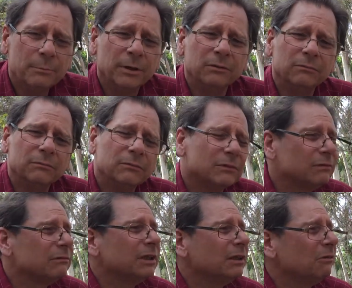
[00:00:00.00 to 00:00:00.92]
But
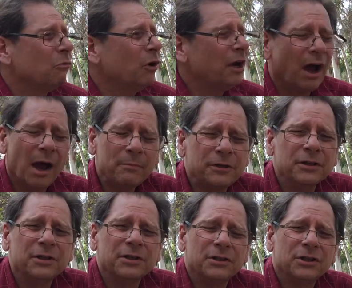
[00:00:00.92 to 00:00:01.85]
you know, what
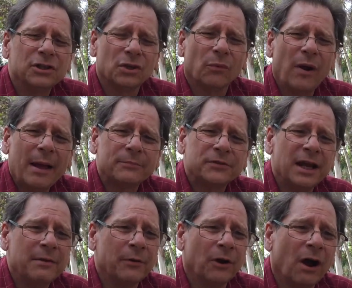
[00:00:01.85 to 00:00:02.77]
options does the wrap
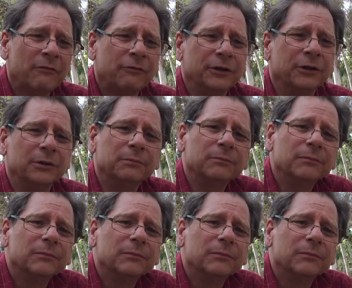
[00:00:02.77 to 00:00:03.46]
statement offer you?